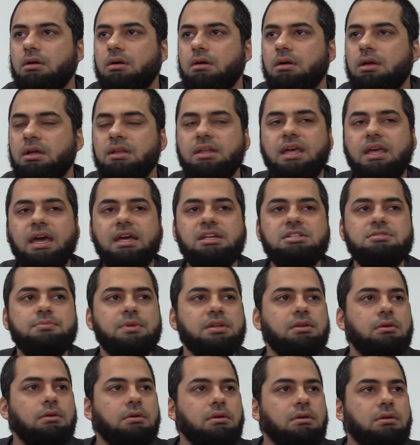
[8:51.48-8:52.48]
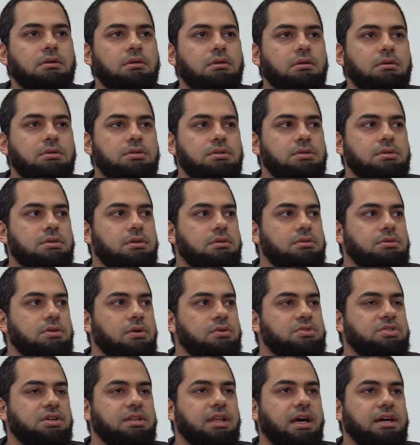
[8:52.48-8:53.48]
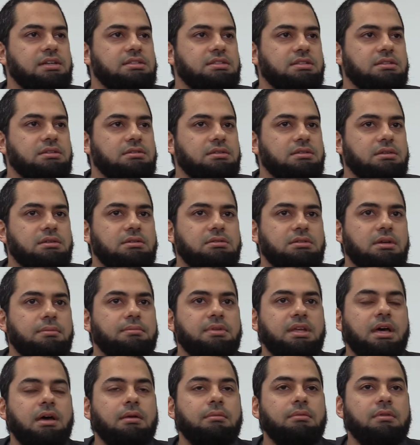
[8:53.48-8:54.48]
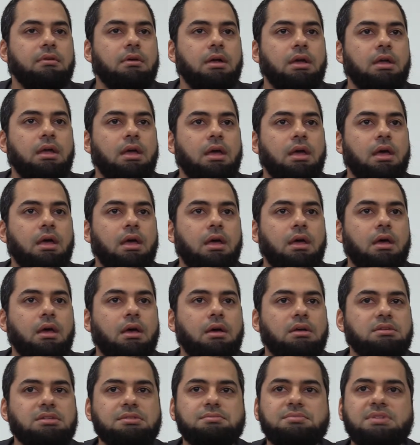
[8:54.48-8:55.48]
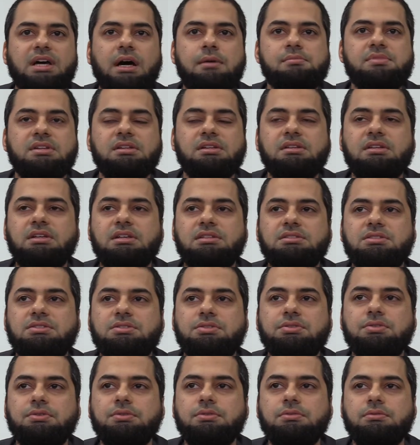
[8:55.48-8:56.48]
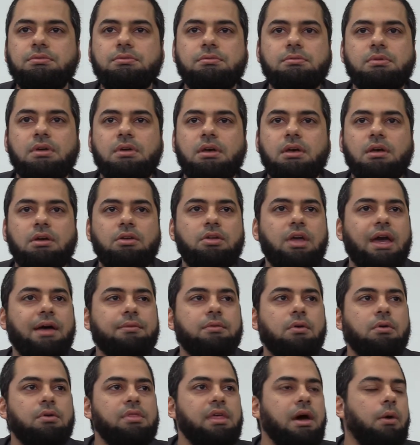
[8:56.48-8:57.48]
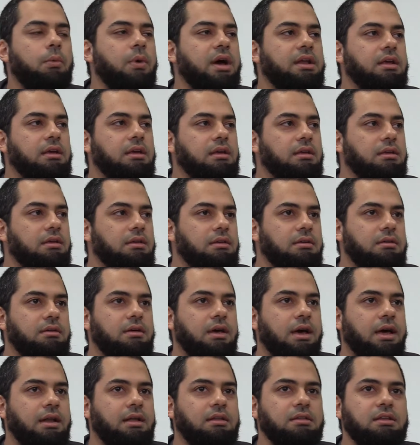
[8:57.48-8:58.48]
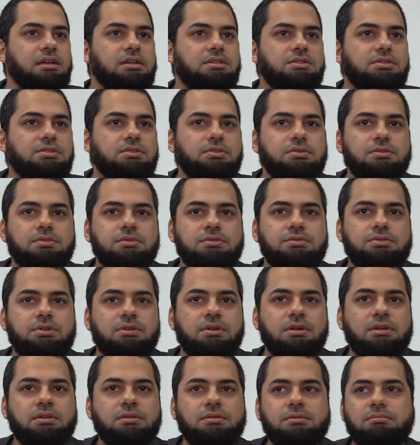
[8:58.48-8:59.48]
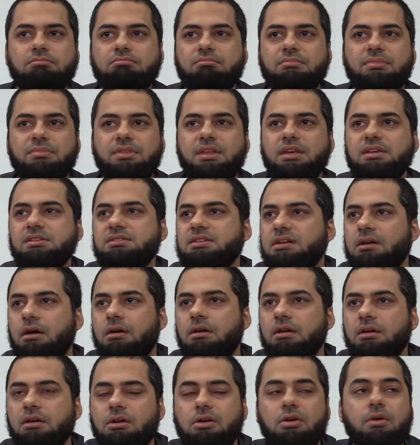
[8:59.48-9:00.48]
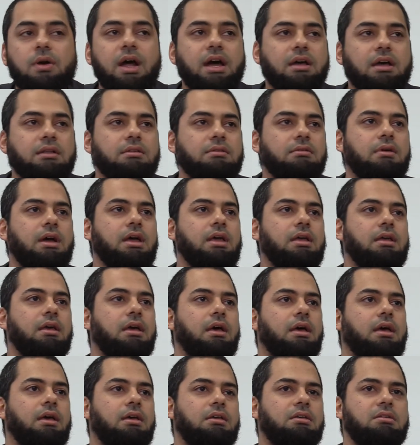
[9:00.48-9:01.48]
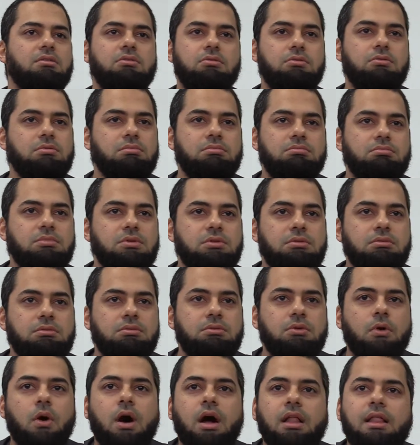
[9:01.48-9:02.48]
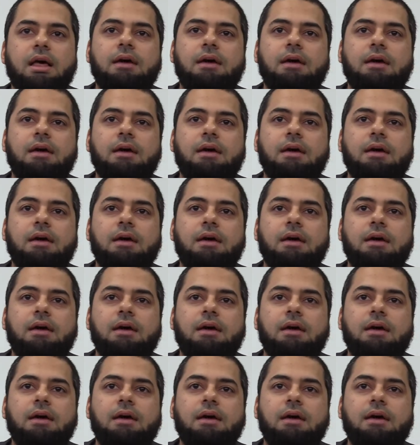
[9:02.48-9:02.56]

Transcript: engagement or socializing sometimes, right? Sometimes it leads to, you have to go to that wedding, and it leads to certain things that aren't correct, right? You all